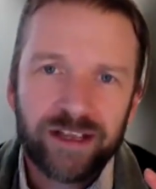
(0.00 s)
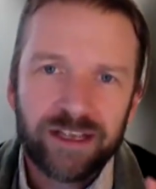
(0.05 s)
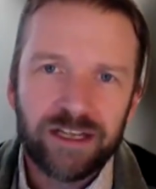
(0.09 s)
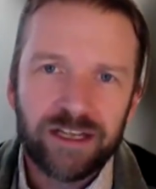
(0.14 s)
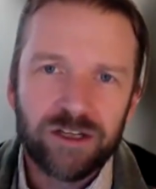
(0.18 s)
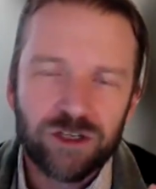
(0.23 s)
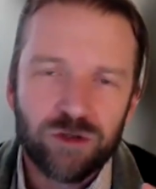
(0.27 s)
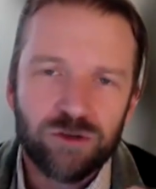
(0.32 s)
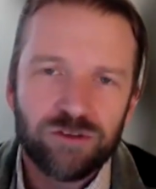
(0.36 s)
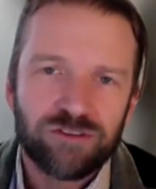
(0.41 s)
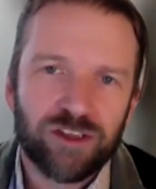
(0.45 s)

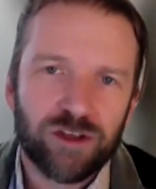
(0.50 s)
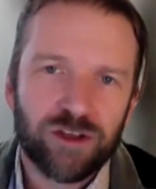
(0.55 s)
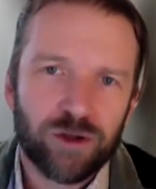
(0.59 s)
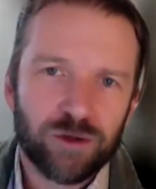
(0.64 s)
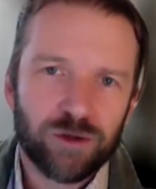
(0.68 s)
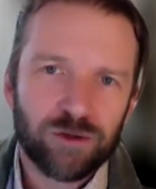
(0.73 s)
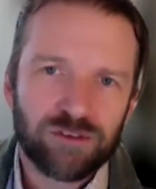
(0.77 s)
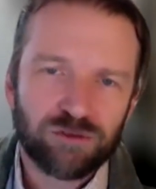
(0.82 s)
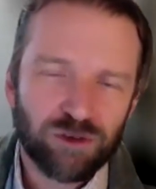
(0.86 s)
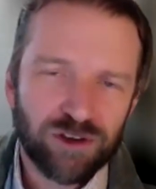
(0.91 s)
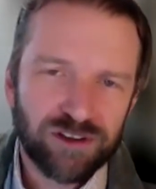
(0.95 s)
again use
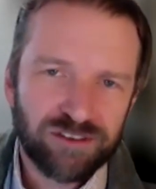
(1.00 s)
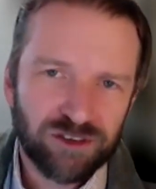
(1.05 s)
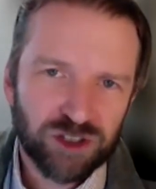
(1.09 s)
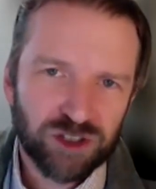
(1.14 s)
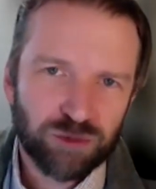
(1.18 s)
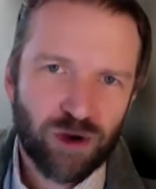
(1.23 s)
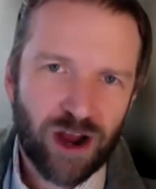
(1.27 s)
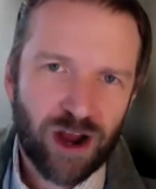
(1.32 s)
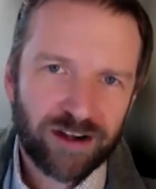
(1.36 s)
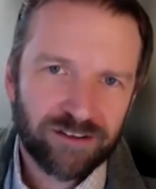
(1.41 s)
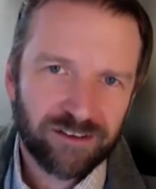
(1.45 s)
those
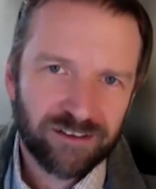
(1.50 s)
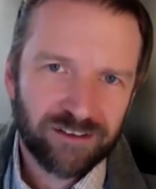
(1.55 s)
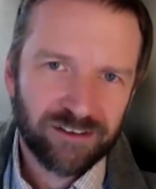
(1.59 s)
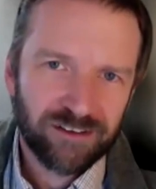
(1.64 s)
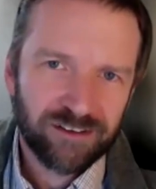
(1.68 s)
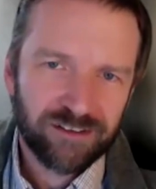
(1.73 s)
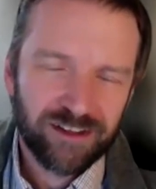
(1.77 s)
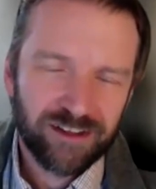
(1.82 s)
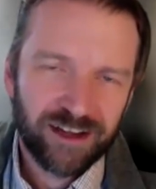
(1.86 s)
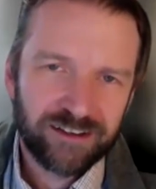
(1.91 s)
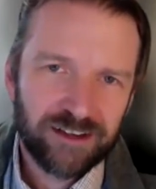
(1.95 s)
research
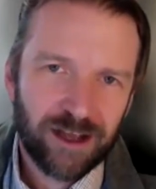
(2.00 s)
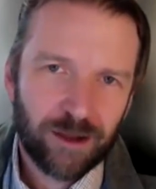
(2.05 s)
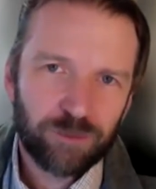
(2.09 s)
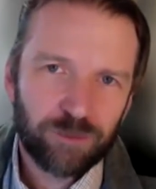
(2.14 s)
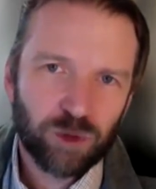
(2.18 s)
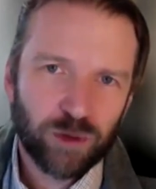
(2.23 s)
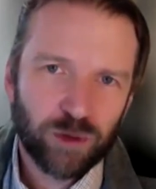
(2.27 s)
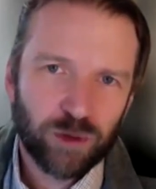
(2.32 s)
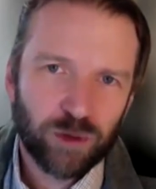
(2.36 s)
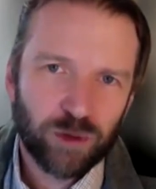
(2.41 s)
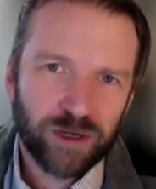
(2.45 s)
practices that
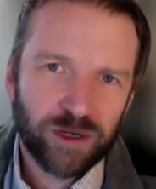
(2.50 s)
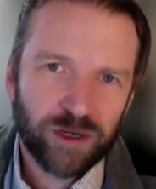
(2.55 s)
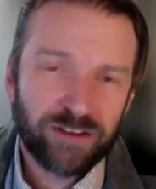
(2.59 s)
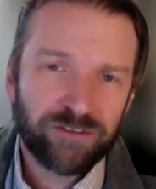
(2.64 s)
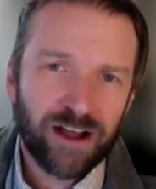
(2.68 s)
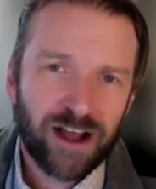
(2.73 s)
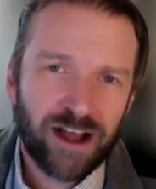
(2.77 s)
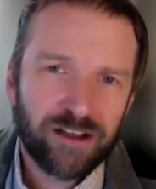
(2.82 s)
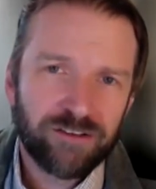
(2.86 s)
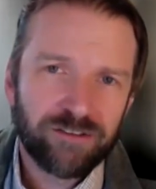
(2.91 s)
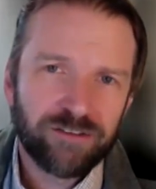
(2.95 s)
Top
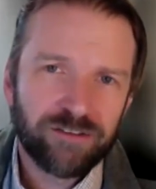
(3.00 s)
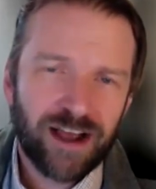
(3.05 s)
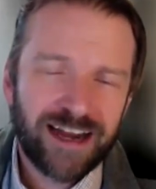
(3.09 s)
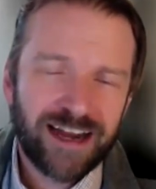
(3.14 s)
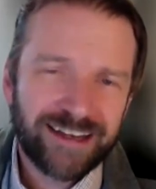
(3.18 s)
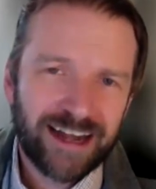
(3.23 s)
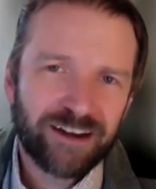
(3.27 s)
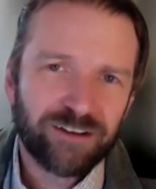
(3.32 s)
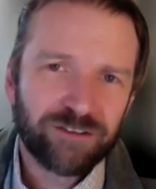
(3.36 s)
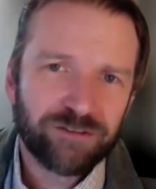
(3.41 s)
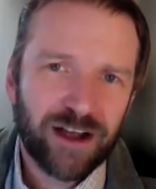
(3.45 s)
2025
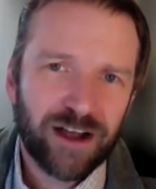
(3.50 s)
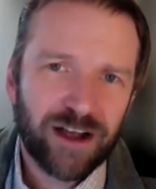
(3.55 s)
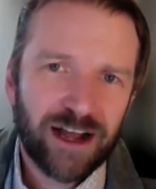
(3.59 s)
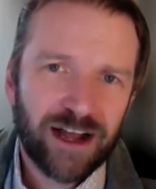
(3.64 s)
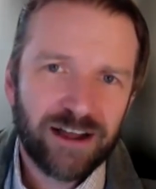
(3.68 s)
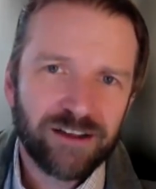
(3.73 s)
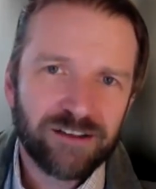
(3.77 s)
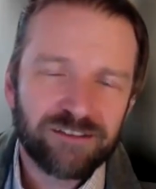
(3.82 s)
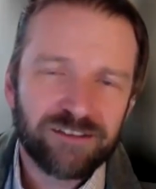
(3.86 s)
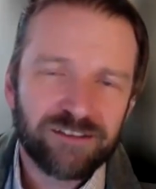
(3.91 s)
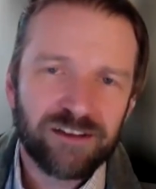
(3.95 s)

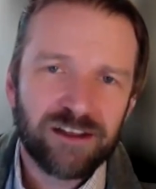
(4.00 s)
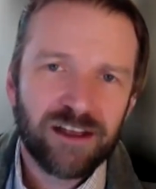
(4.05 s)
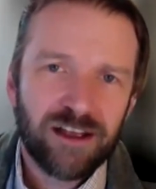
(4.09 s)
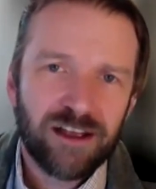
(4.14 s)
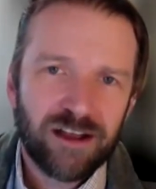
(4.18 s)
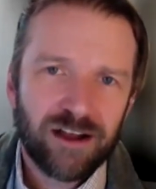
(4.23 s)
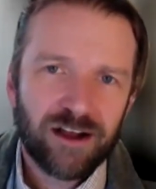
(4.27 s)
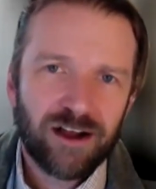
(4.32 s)
identifies